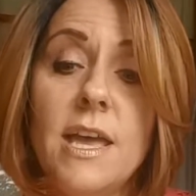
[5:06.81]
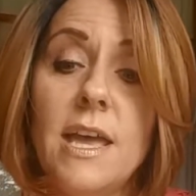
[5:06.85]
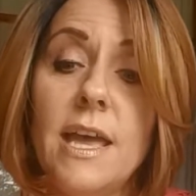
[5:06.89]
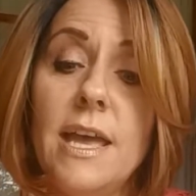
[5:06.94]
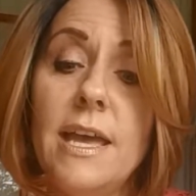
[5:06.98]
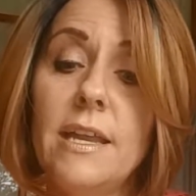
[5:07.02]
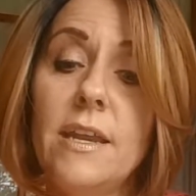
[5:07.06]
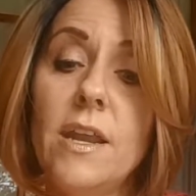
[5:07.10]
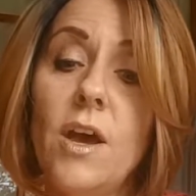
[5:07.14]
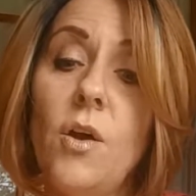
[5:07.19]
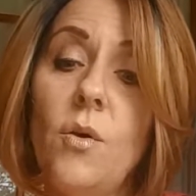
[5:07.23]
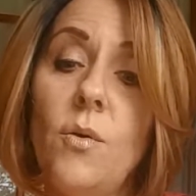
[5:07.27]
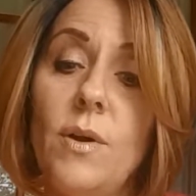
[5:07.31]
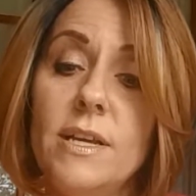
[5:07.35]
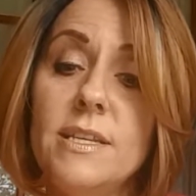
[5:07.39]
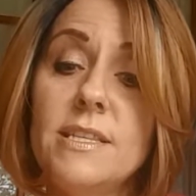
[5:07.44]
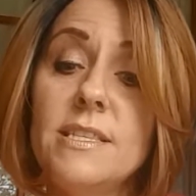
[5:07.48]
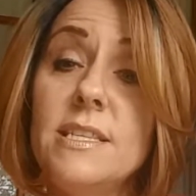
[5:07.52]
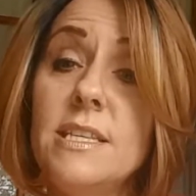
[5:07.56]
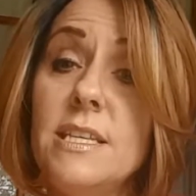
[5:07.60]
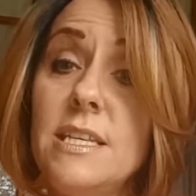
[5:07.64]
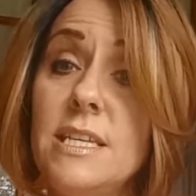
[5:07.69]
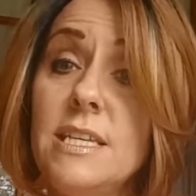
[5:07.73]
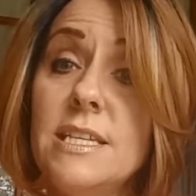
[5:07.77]
And oh, I
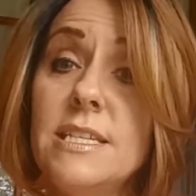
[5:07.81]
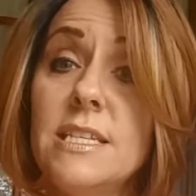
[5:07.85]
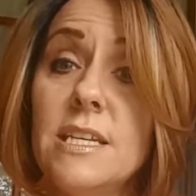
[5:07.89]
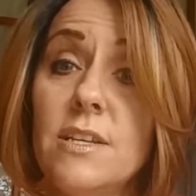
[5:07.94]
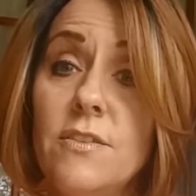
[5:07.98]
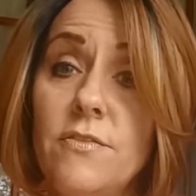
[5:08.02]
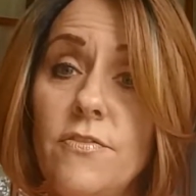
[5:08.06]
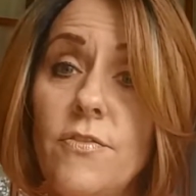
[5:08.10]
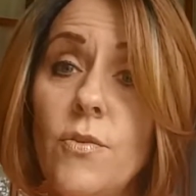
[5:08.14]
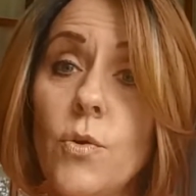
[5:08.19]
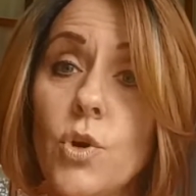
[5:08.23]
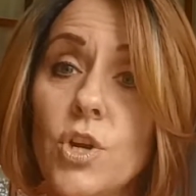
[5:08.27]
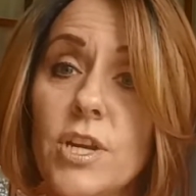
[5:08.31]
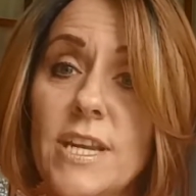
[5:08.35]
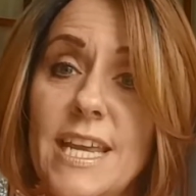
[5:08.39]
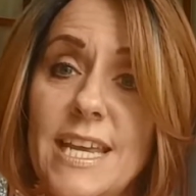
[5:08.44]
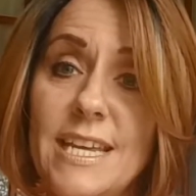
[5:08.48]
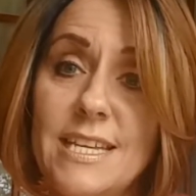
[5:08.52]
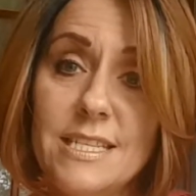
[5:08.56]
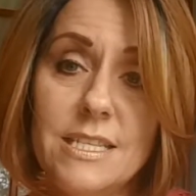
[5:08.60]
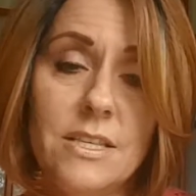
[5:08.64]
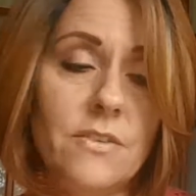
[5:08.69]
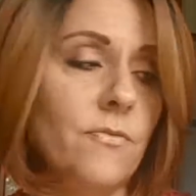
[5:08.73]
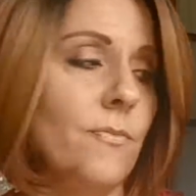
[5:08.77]
see he did 4
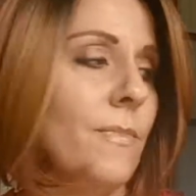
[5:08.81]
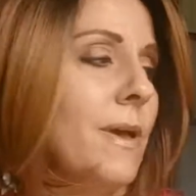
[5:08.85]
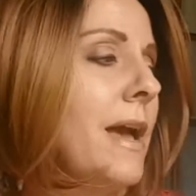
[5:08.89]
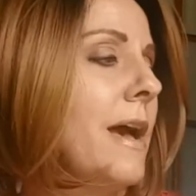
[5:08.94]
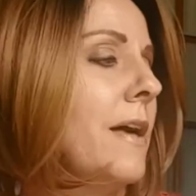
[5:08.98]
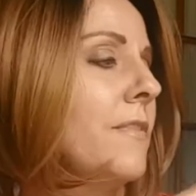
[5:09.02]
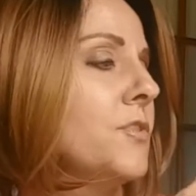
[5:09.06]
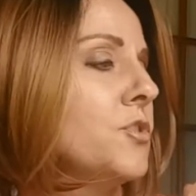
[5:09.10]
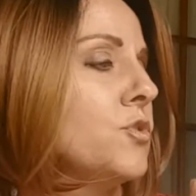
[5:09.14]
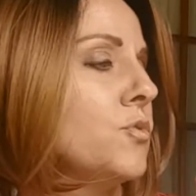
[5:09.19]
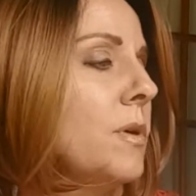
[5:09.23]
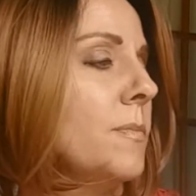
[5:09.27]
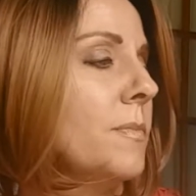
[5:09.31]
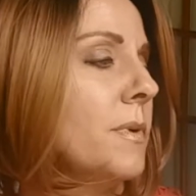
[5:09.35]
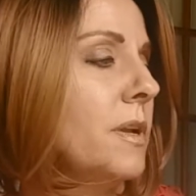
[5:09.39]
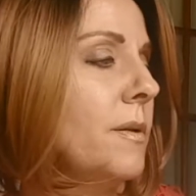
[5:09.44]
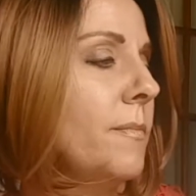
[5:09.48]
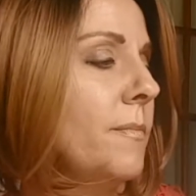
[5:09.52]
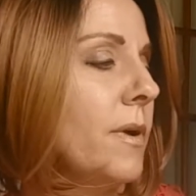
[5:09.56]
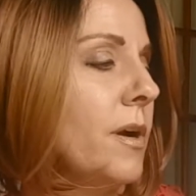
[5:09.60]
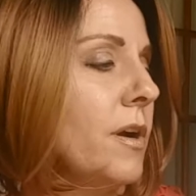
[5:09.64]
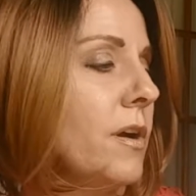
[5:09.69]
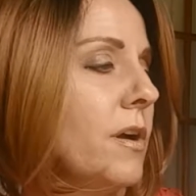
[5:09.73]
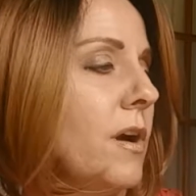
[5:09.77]
days of math, so I'm going
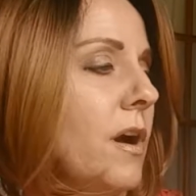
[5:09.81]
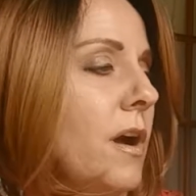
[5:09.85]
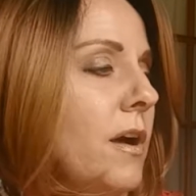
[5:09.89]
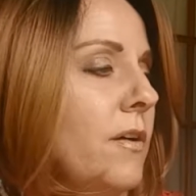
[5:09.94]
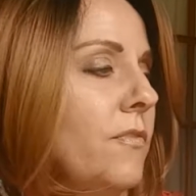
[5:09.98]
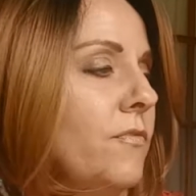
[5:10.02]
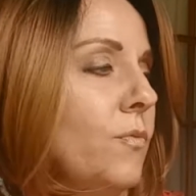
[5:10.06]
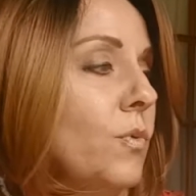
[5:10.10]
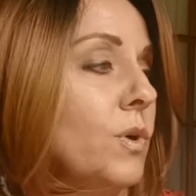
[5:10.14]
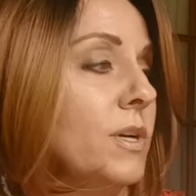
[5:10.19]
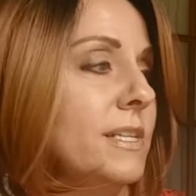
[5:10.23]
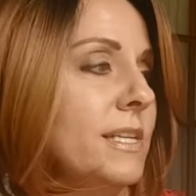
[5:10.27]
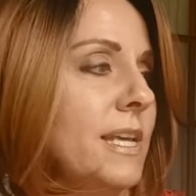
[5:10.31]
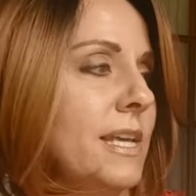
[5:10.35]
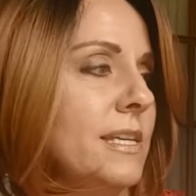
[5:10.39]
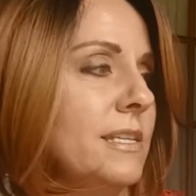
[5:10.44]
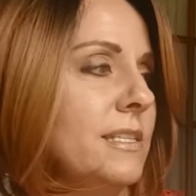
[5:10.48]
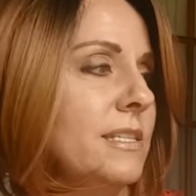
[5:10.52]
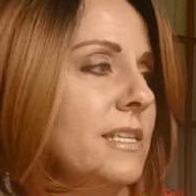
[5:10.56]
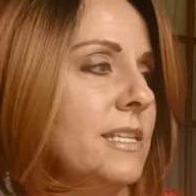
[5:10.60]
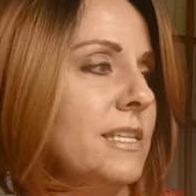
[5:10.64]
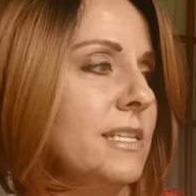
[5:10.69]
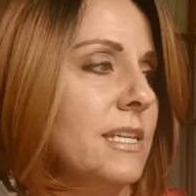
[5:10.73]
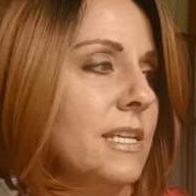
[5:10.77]
to mark off what
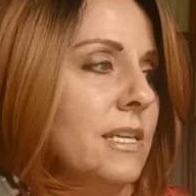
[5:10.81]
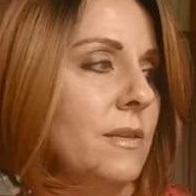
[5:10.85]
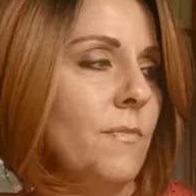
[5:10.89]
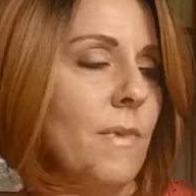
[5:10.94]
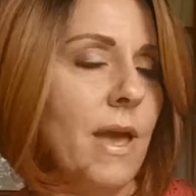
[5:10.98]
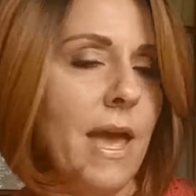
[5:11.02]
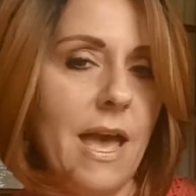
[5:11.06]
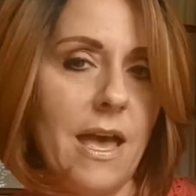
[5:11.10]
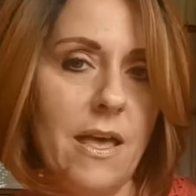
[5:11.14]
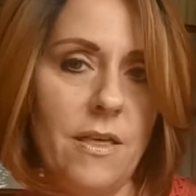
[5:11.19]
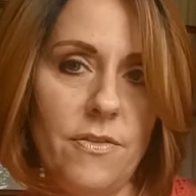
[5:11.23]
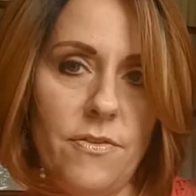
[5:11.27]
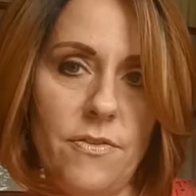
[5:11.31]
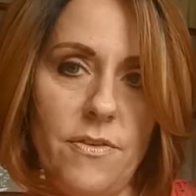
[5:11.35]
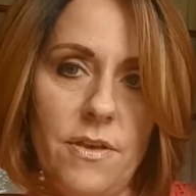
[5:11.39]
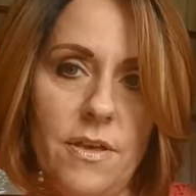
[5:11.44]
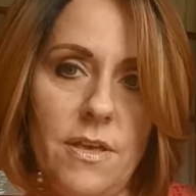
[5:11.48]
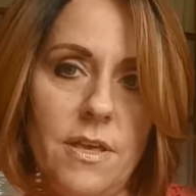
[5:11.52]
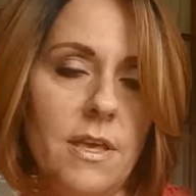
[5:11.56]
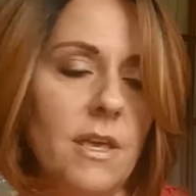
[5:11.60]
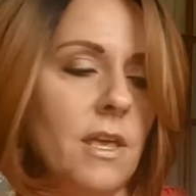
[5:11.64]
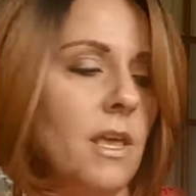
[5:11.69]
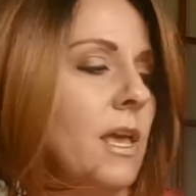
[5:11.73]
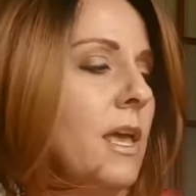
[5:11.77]
days he did math
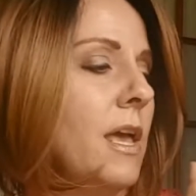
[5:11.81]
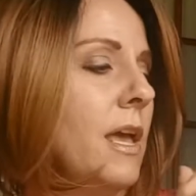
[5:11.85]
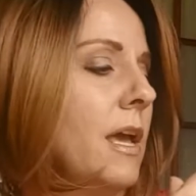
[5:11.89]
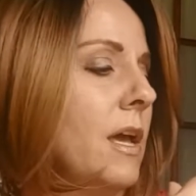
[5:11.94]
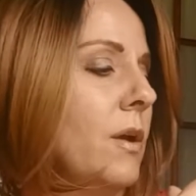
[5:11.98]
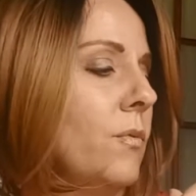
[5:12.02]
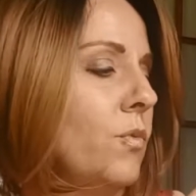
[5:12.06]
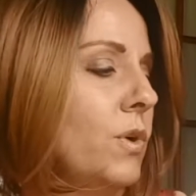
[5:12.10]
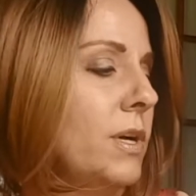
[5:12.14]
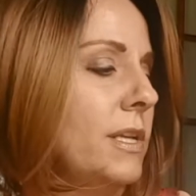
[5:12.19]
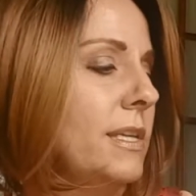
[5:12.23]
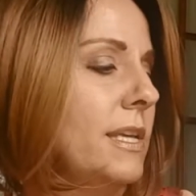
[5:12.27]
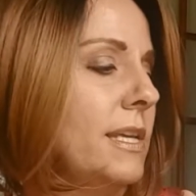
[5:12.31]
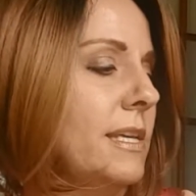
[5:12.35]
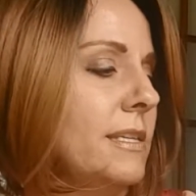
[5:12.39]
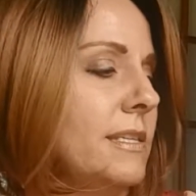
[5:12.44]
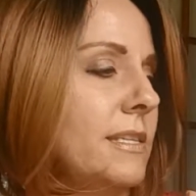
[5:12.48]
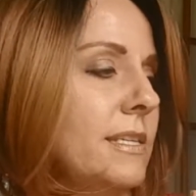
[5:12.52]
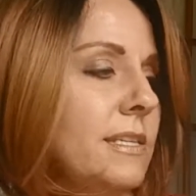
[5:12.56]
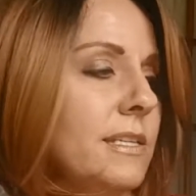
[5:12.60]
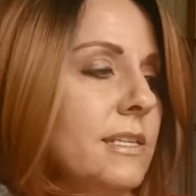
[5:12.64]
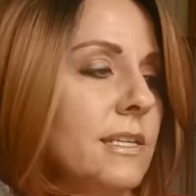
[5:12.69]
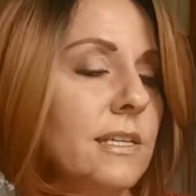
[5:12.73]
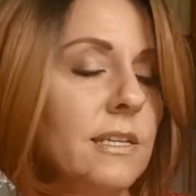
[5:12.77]
and what
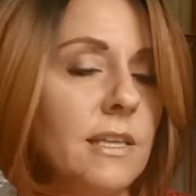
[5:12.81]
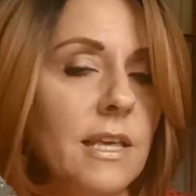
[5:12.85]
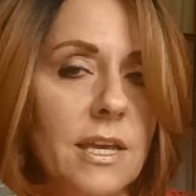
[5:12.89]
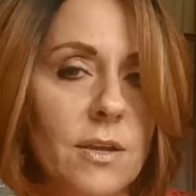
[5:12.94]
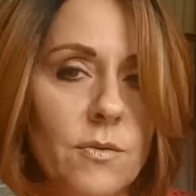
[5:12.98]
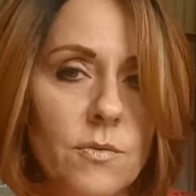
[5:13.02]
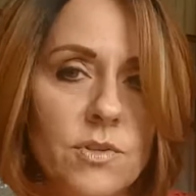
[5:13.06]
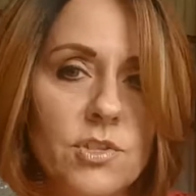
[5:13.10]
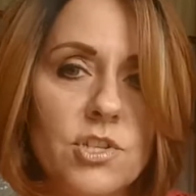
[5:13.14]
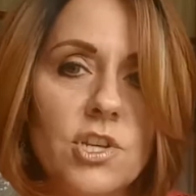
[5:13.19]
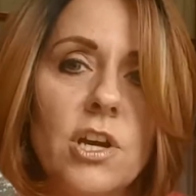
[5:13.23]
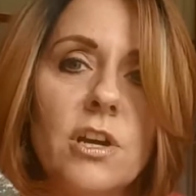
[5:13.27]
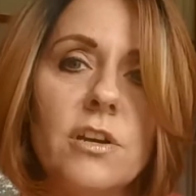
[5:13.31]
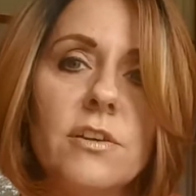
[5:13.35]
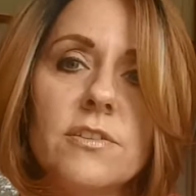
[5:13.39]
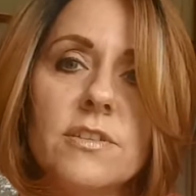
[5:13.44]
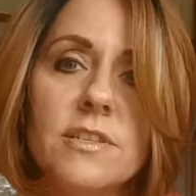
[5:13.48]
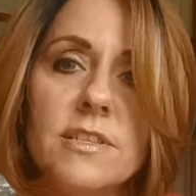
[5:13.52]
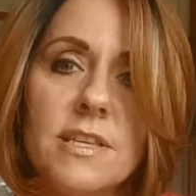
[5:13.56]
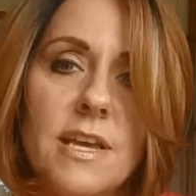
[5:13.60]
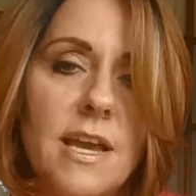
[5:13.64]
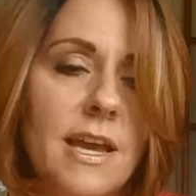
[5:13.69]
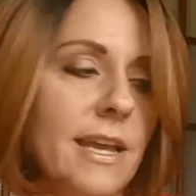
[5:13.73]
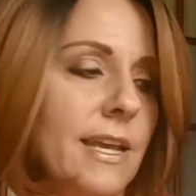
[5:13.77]
days he did language
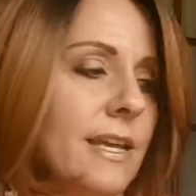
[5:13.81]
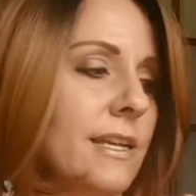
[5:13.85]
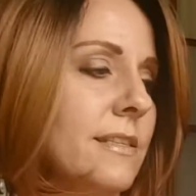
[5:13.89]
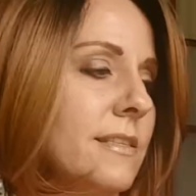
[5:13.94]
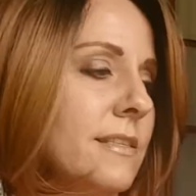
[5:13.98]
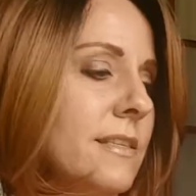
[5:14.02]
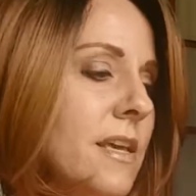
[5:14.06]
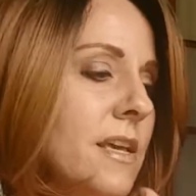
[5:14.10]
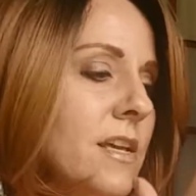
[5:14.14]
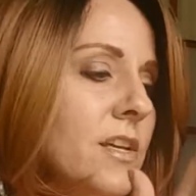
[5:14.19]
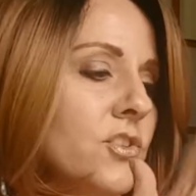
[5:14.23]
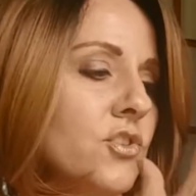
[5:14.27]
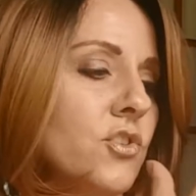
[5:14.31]
arts, science.